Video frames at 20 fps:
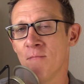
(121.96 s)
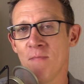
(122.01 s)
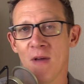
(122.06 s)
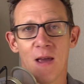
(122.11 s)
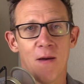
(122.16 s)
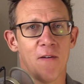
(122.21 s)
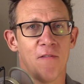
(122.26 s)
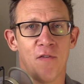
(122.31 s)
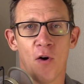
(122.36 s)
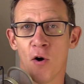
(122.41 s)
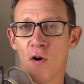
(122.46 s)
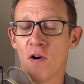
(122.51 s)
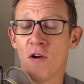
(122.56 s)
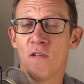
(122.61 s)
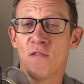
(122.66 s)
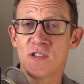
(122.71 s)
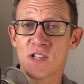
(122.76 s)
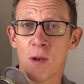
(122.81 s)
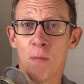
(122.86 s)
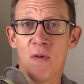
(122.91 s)
may have heard
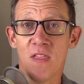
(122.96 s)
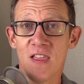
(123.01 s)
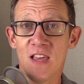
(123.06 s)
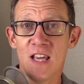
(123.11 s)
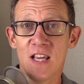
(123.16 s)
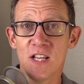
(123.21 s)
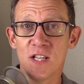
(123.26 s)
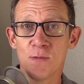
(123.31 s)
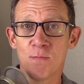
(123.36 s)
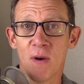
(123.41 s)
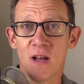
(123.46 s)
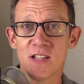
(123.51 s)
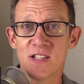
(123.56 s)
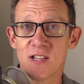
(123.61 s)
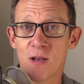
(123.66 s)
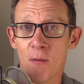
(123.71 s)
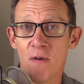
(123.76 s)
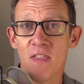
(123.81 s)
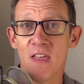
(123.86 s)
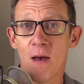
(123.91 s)
of some of these, but
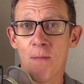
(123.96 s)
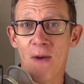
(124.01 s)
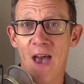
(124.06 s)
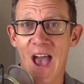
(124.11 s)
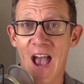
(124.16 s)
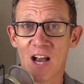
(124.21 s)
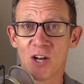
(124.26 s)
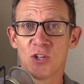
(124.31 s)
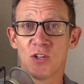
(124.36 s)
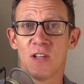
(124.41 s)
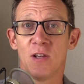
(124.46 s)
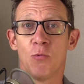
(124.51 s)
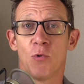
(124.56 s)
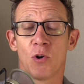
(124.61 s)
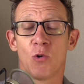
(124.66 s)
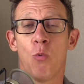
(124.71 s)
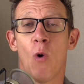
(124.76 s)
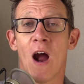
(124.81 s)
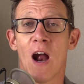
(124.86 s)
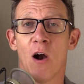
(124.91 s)
some of them actually
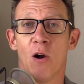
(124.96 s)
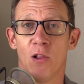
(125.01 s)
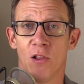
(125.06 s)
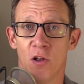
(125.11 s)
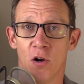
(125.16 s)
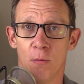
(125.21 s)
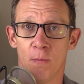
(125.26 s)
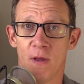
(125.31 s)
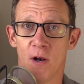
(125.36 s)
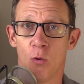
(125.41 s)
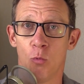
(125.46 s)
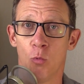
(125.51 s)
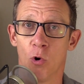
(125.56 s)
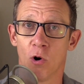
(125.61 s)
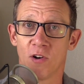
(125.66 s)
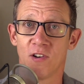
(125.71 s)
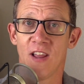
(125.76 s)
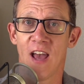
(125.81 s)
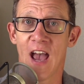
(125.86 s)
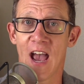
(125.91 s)
require a little bit of
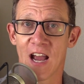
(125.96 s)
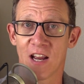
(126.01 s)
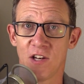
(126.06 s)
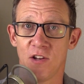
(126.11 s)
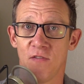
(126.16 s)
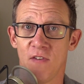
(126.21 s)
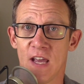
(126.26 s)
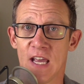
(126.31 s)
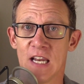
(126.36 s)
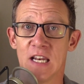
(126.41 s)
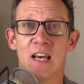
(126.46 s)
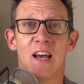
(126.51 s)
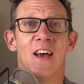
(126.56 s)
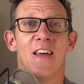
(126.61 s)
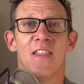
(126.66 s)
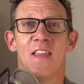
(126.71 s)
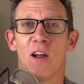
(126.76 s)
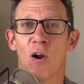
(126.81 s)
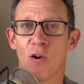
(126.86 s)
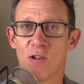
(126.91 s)
work to activate.
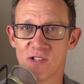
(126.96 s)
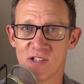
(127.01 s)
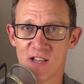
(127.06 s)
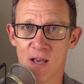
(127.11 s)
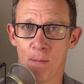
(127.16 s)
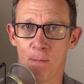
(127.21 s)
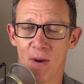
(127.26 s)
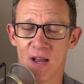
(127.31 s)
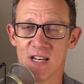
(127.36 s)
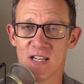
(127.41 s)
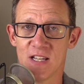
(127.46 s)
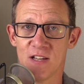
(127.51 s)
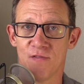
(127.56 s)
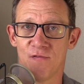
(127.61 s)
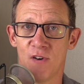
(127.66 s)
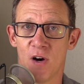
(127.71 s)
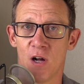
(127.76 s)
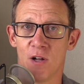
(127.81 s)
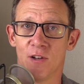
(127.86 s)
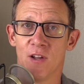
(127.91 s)
They aren't set by
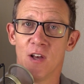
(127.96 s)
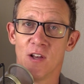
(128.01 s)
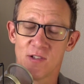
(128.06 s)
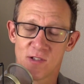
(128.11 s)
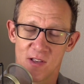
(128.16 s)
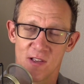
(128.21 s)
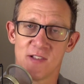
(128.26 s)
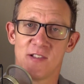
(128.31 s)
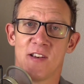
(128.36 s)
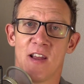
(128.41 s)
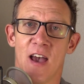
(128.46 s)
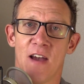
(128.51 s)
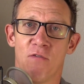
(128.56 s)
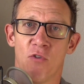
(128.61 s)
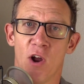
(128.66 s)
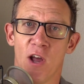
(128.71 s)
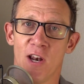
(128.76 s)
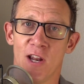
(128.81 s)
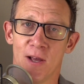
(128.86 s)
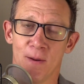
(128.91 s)
default. So let's dive
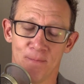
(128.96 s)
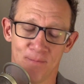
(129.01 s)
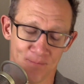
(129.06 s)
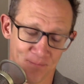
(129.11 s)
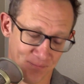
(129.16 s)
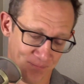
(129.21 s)
right in.